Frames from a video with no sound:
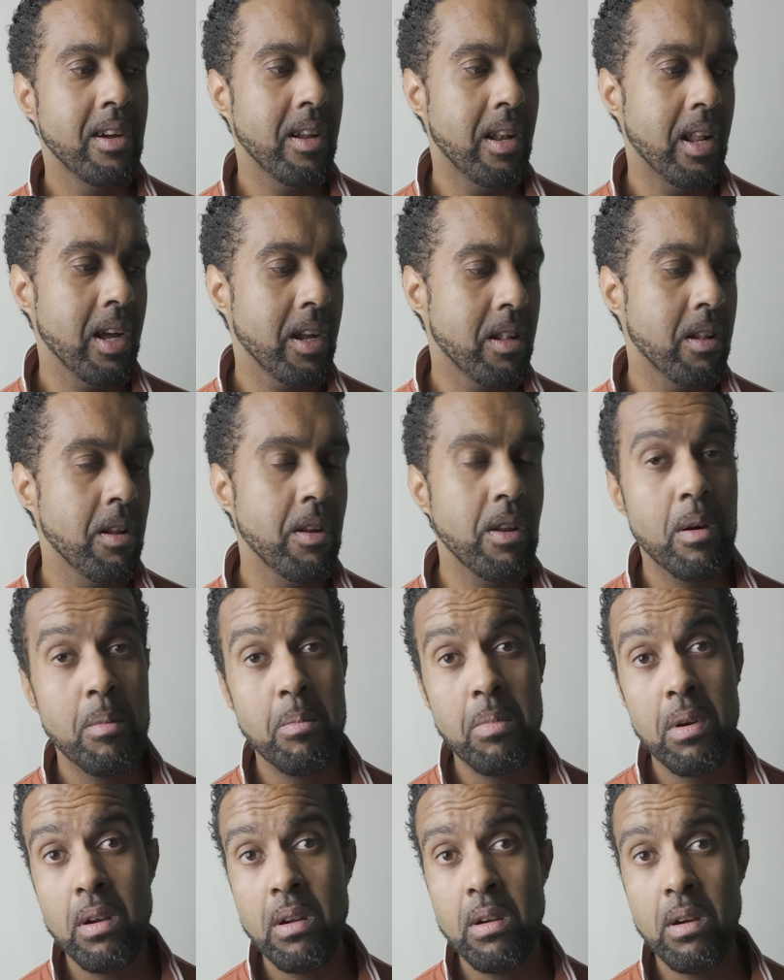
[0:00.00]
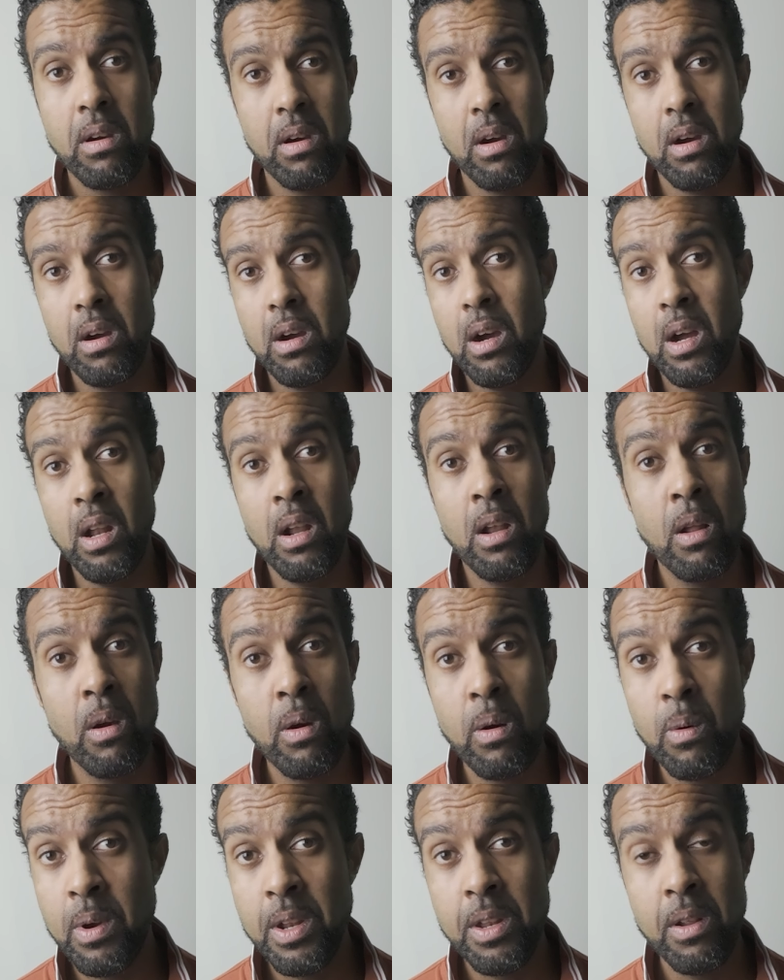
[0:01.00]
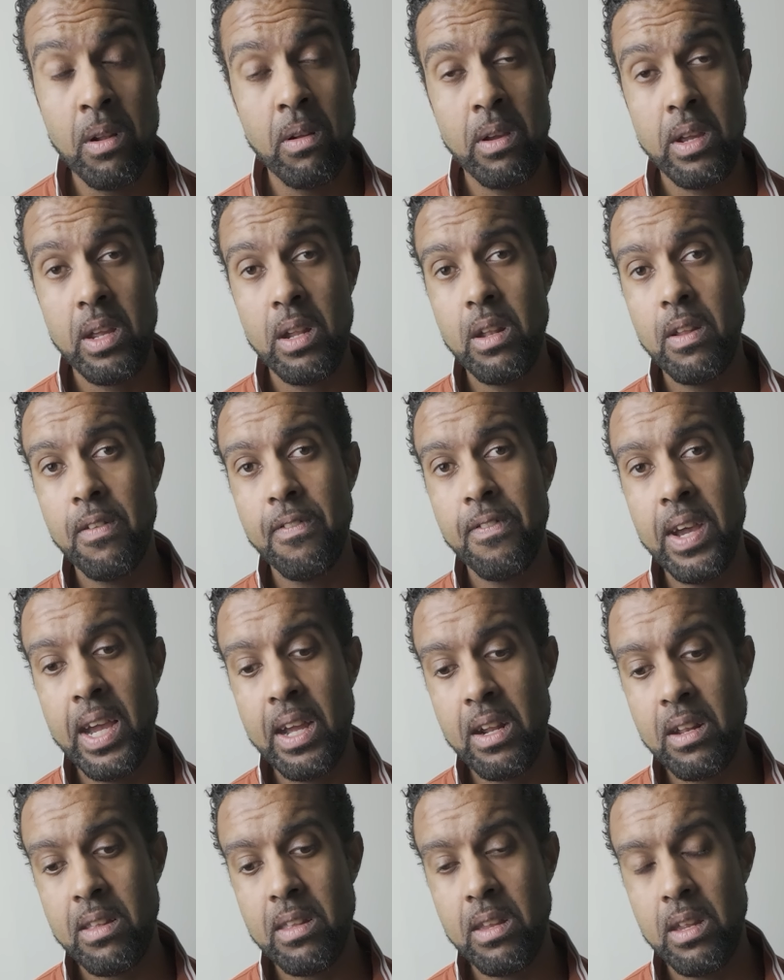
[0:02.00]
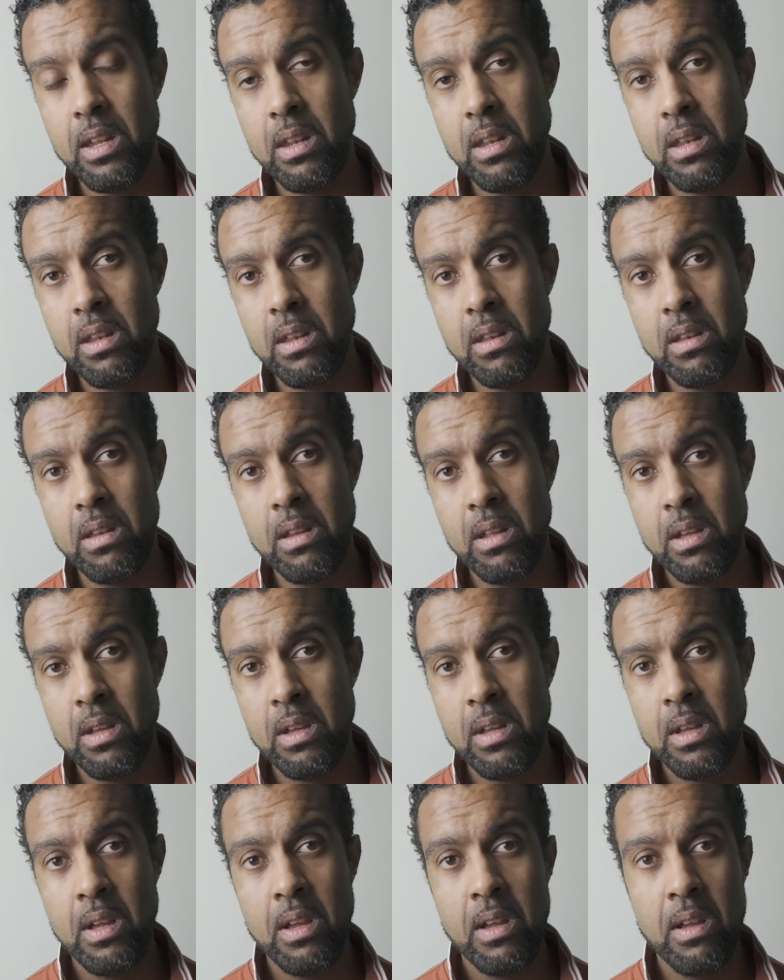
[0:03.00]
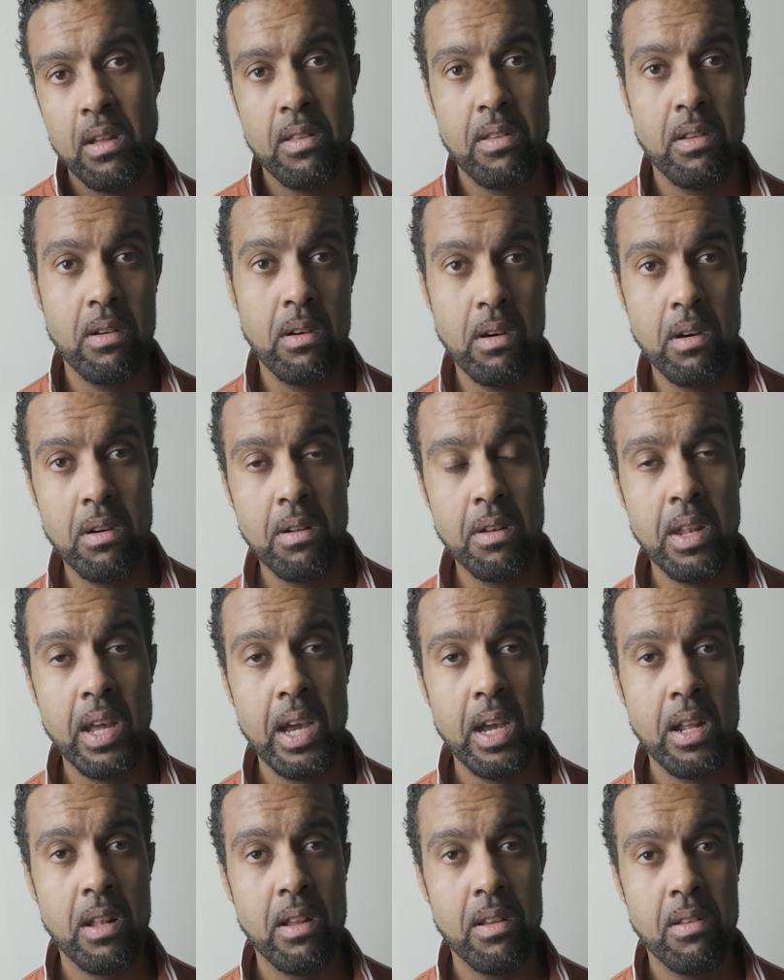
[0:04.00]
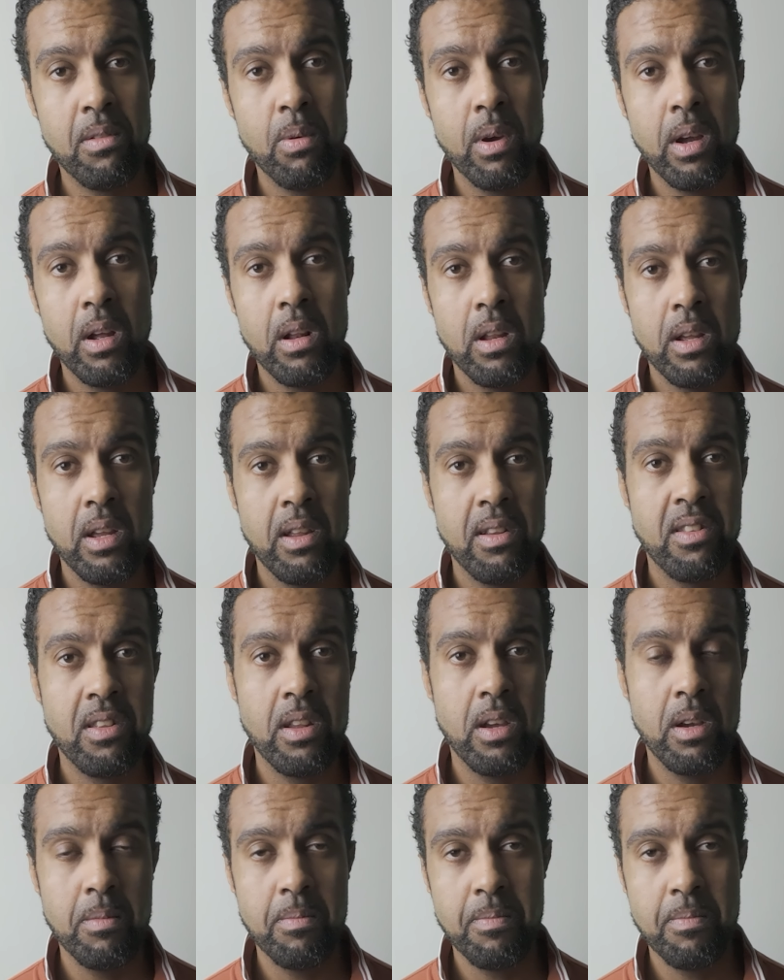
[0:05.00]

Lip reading: like the number are low when you look at the facts. And so on that as well is